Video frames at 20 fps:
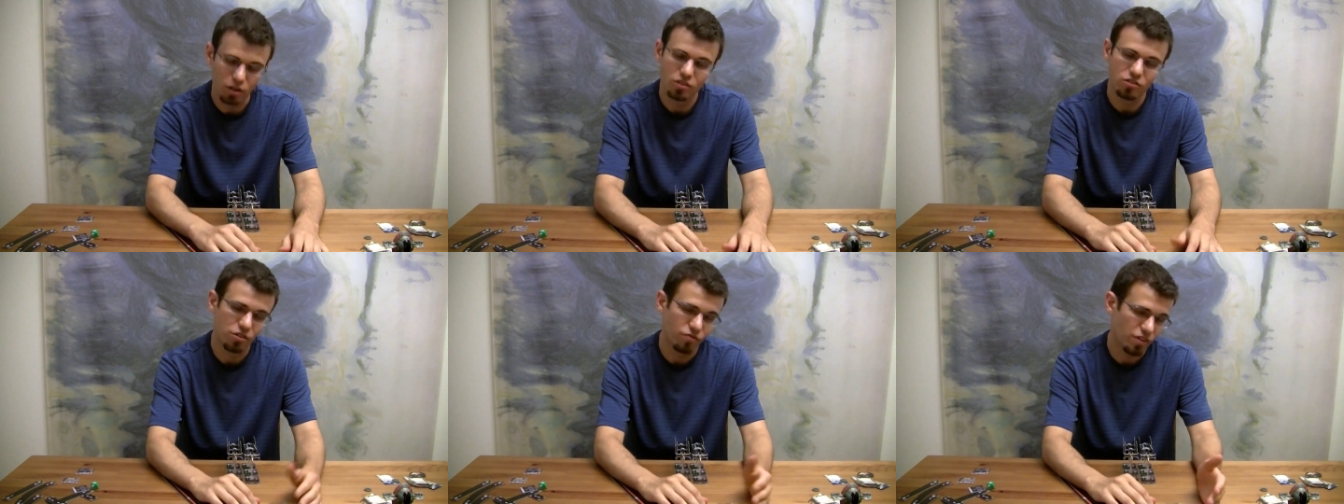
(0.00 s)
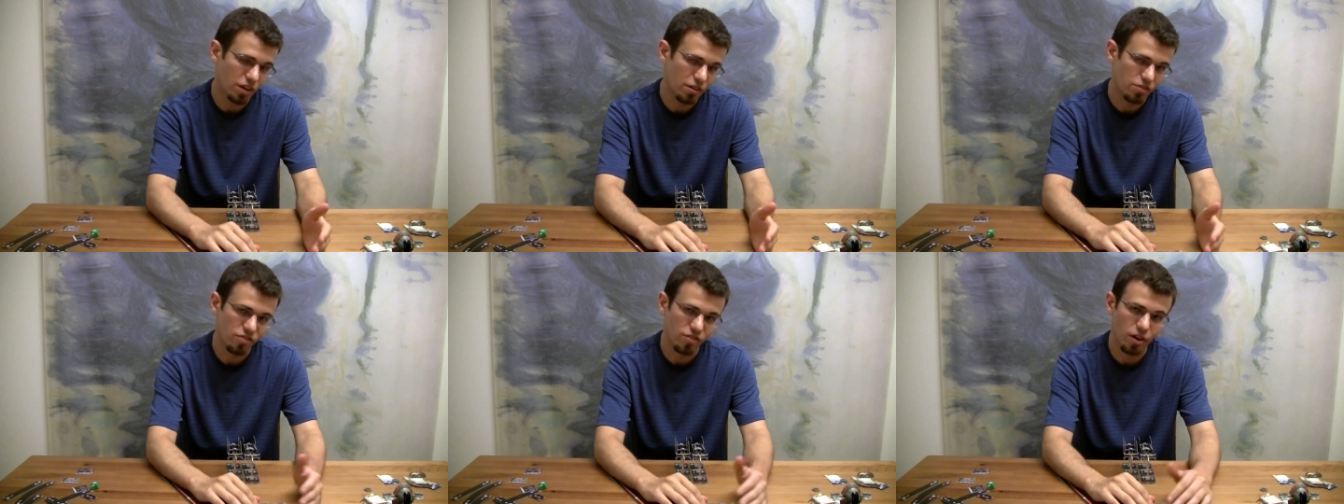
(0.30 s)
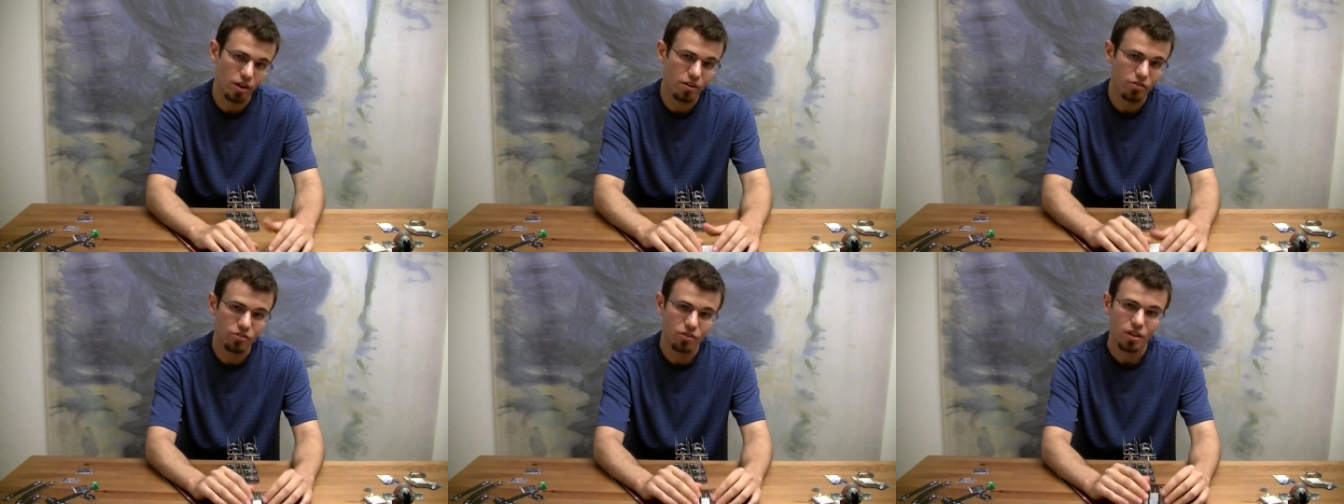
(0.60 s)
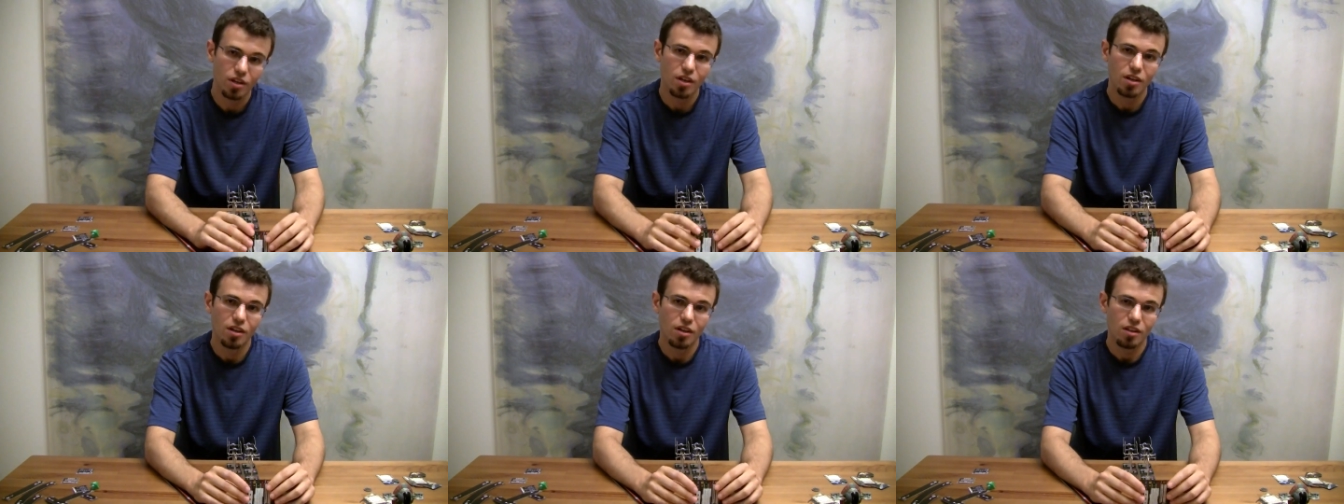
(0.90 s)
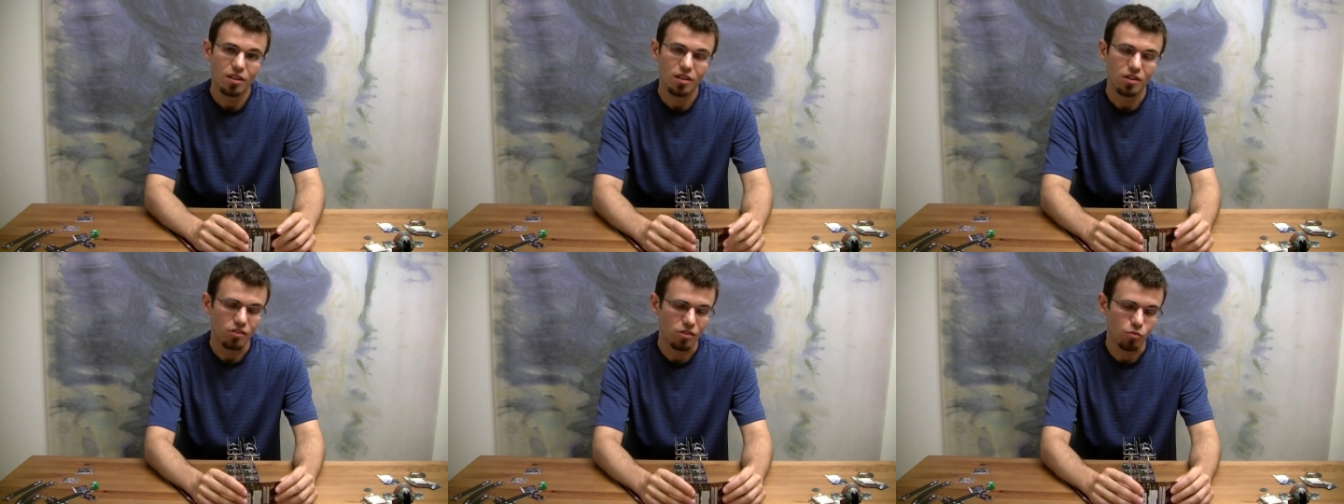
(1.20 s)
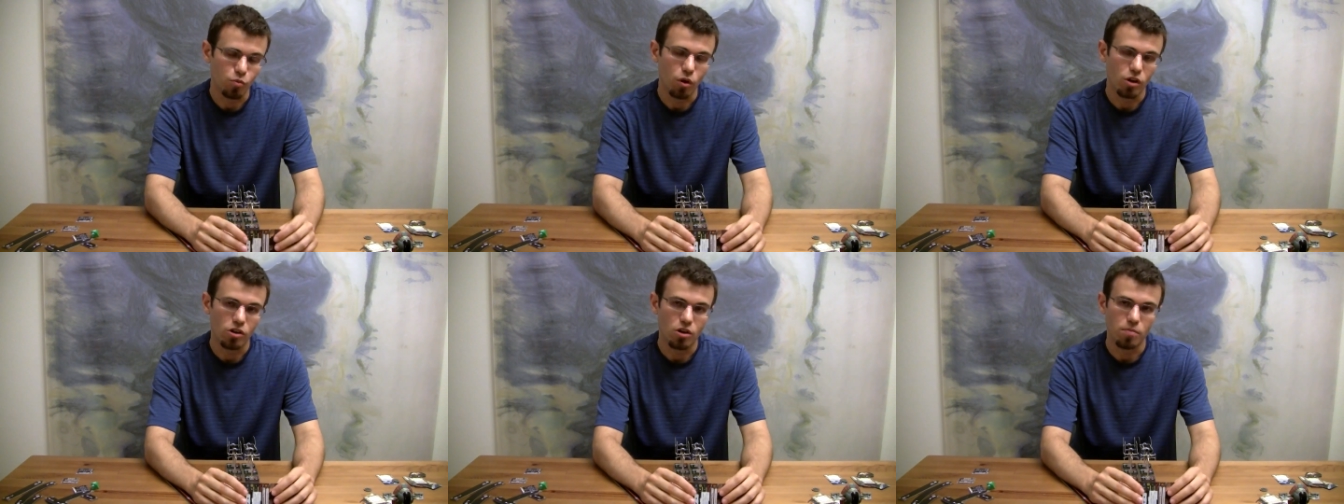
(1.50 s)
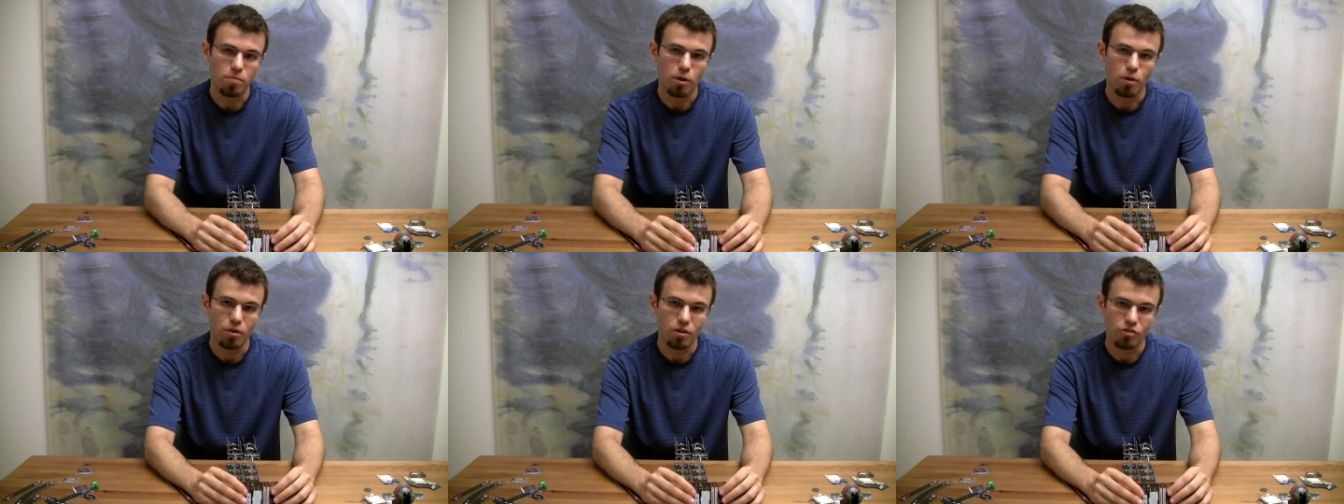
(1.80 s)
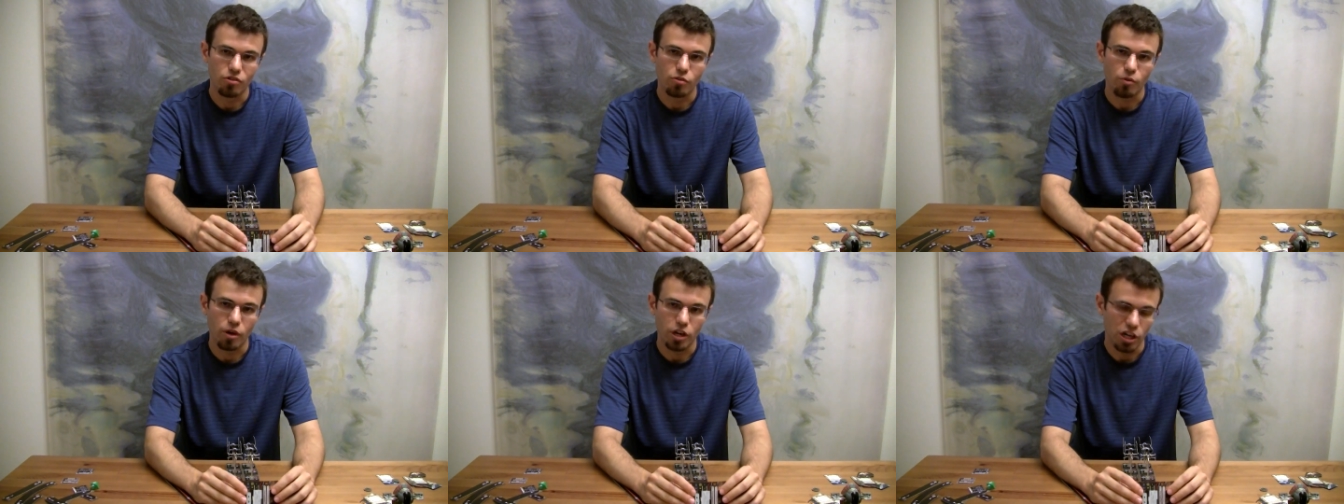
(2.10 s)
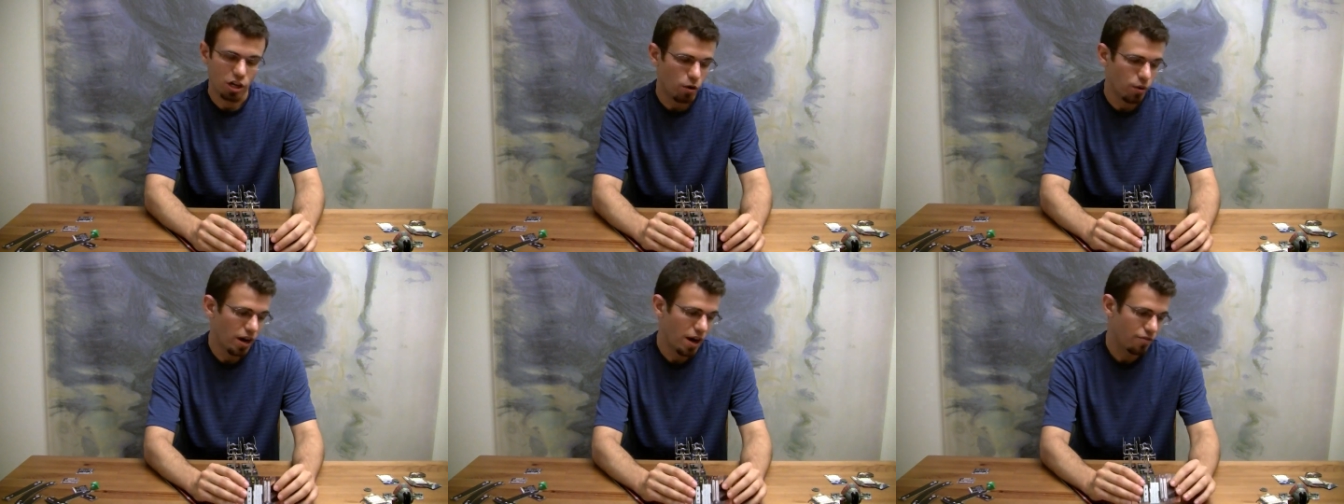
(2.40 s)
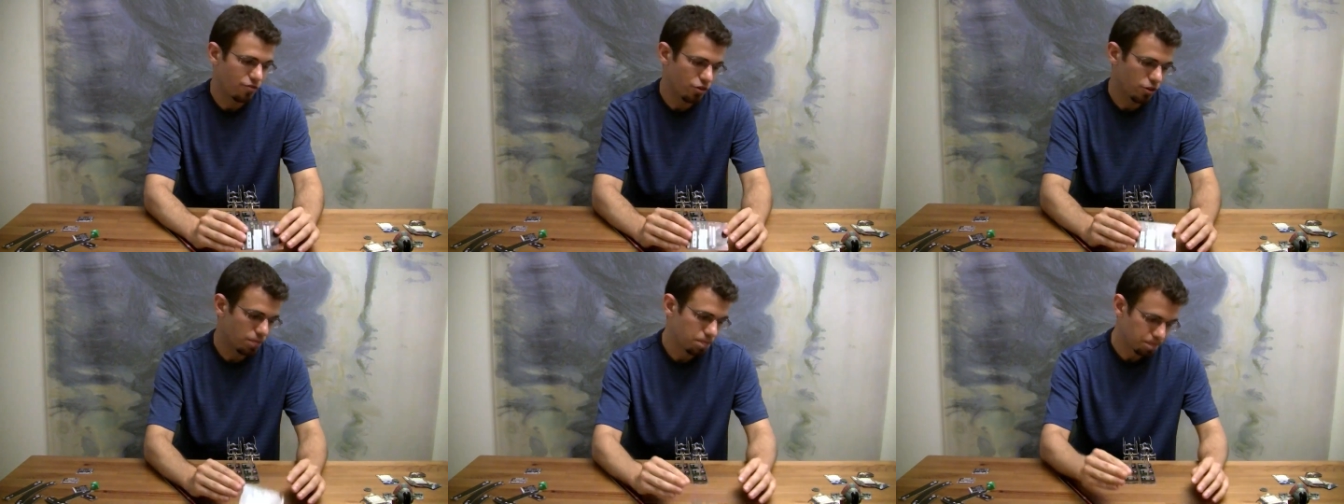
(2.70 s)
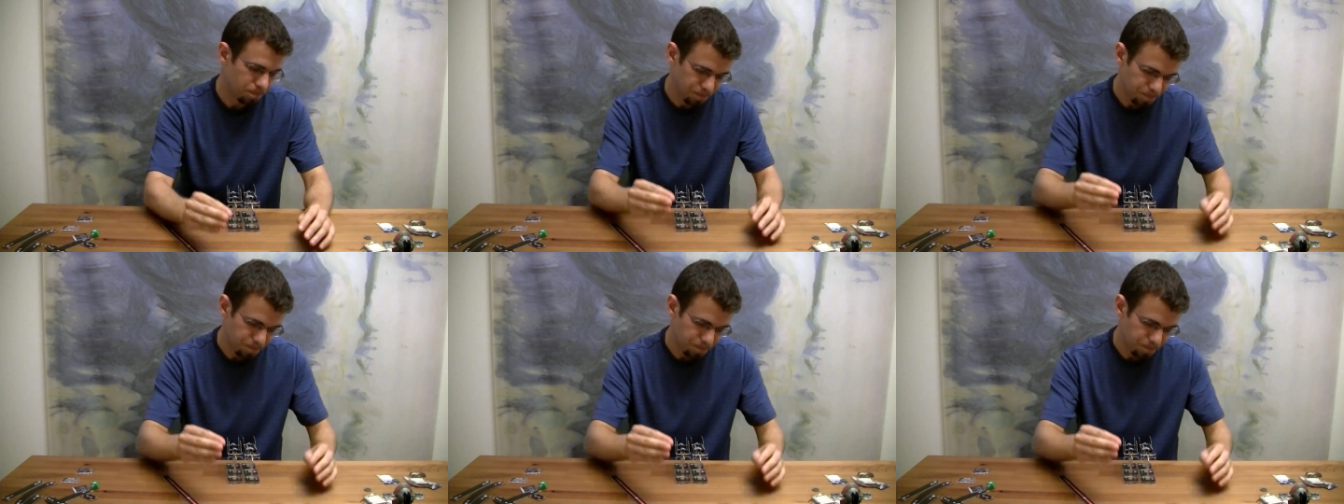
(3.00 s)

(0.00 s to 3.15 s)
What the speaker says: defense dice. This is what your opponent's going to go after.